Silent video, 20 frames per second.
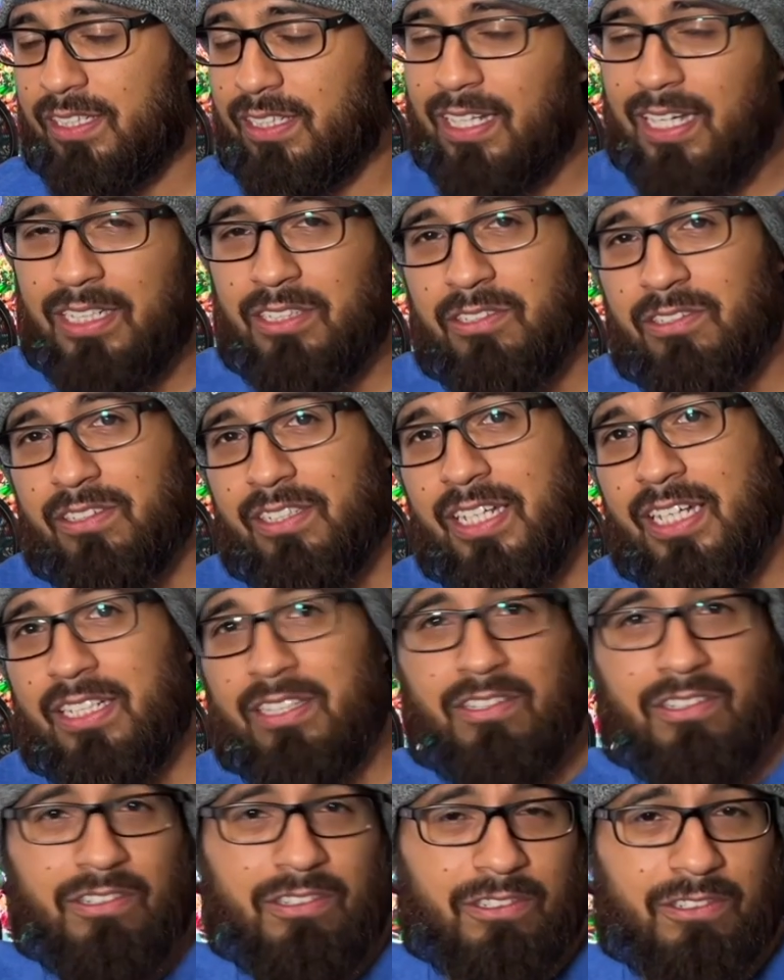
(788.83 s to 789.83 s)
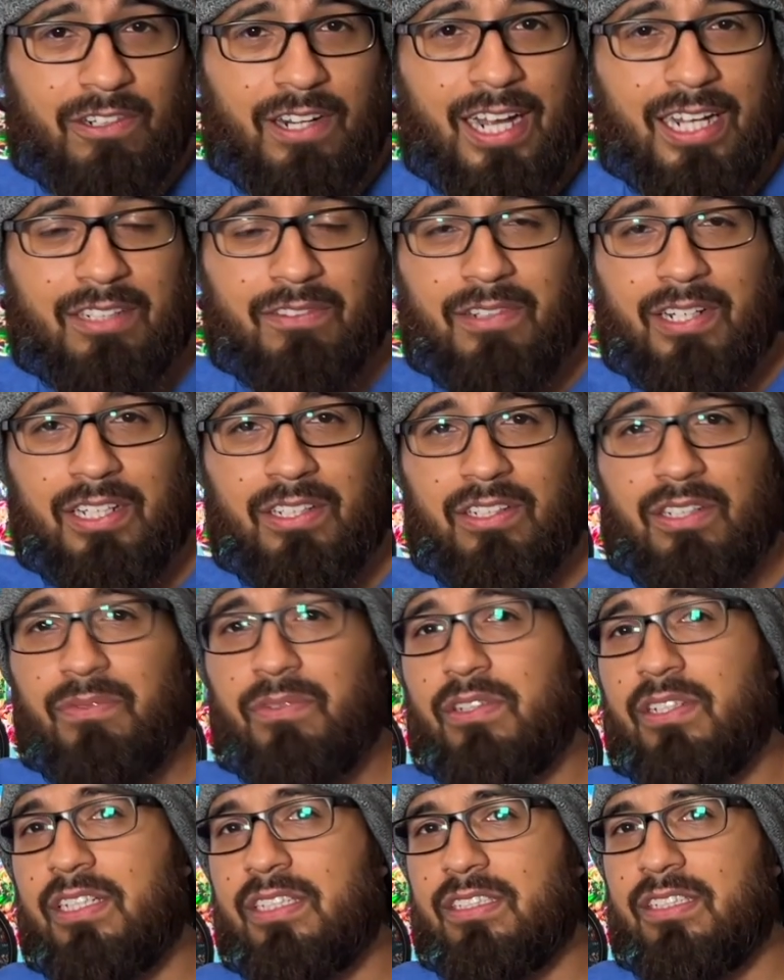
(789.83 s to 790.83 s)
Nitro Deck, or Crack rather, if
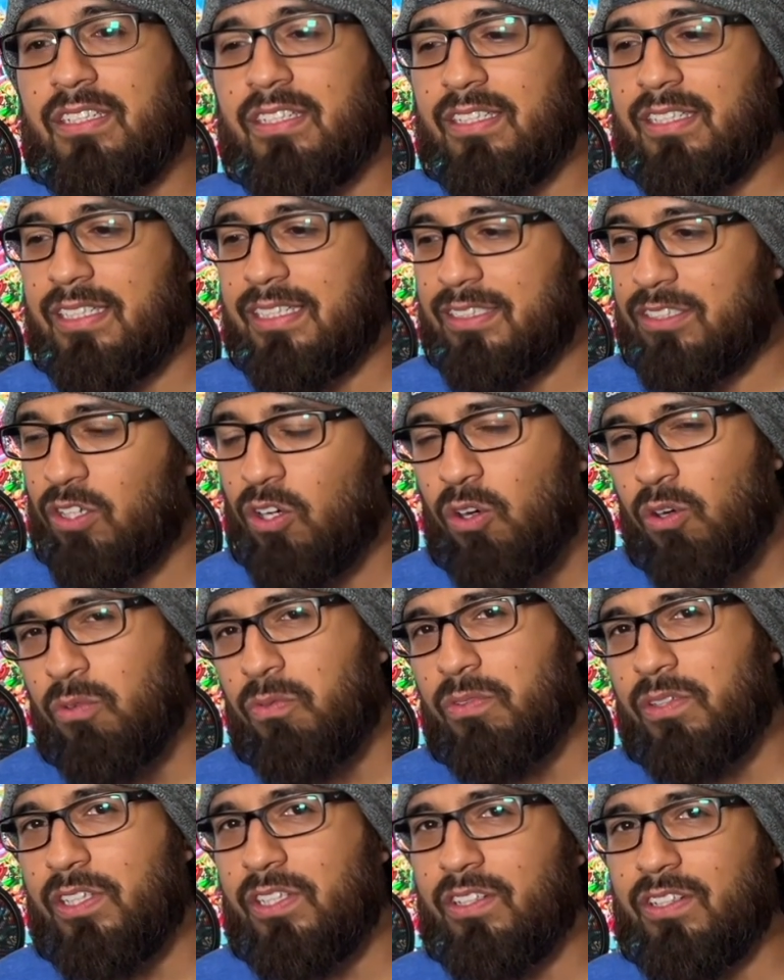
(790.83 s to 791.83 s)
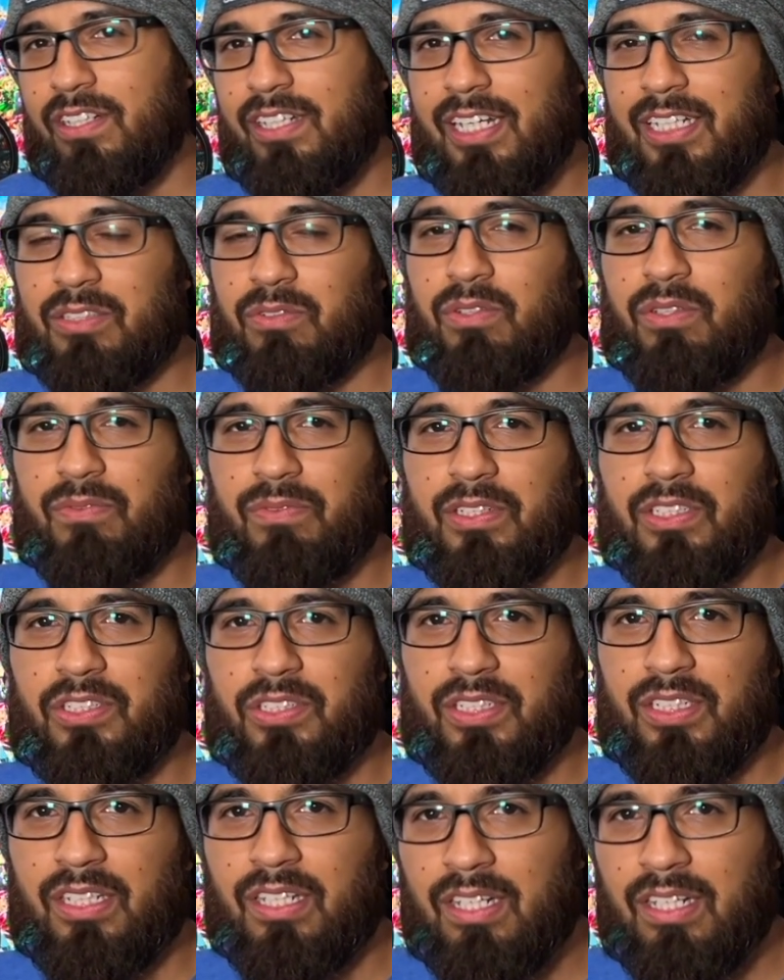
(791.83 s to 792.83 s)
you're listening to this, hopefully your next
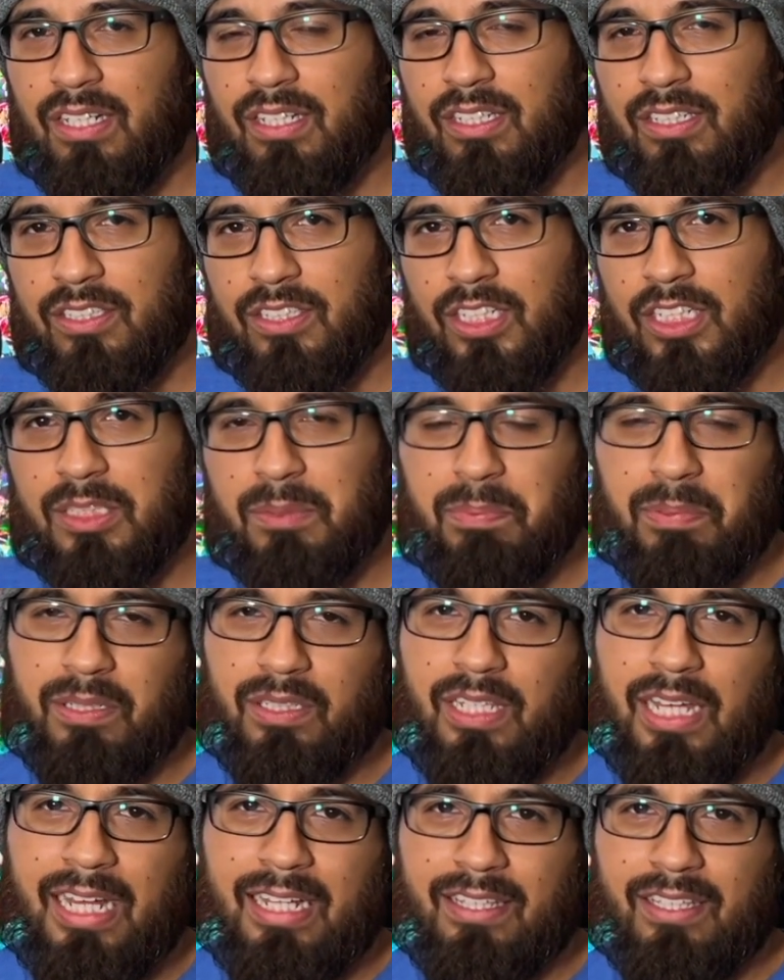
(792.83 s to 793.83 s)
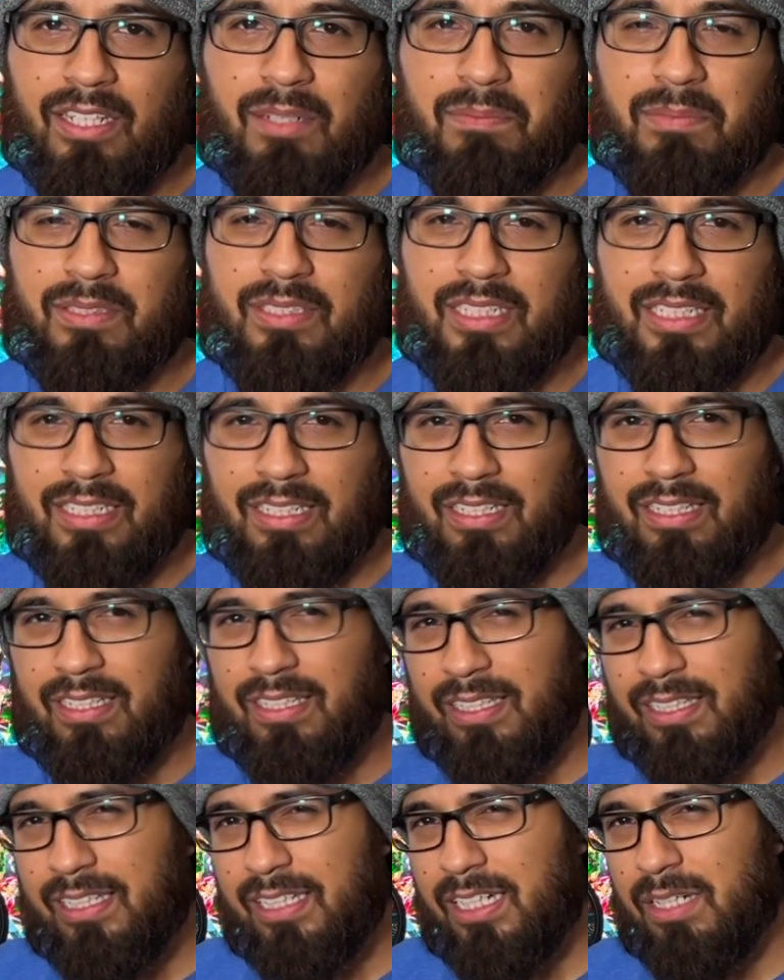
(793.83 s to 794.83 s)
revision does put that thumbstick a
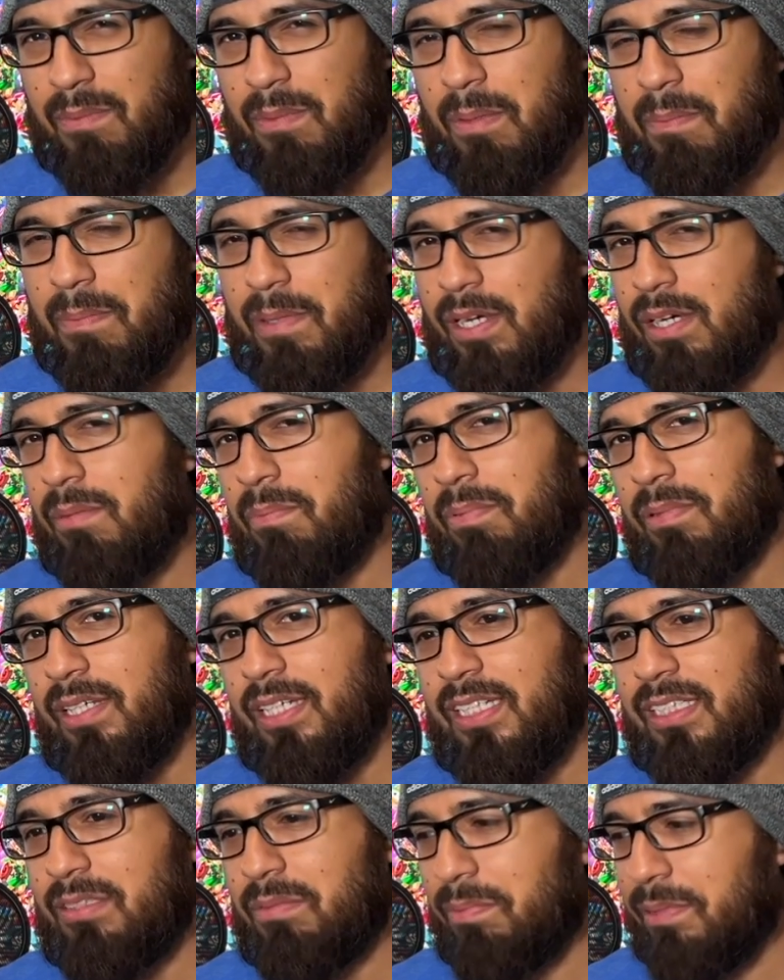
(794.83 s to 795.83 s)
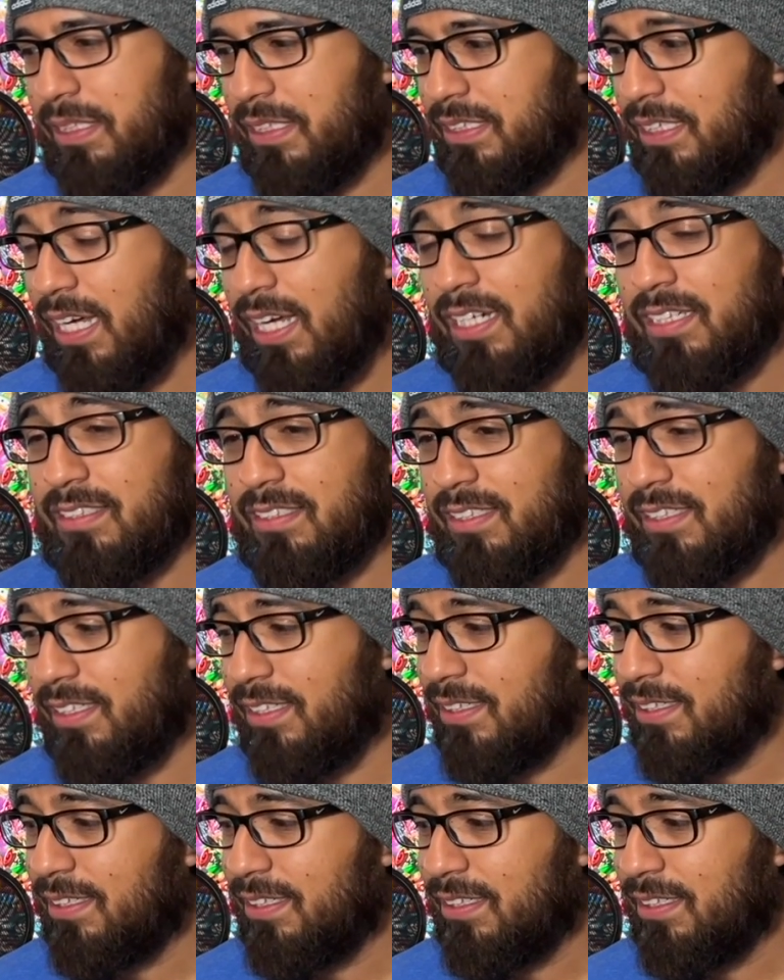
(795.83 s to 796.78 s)
little bit better placed, because honestly,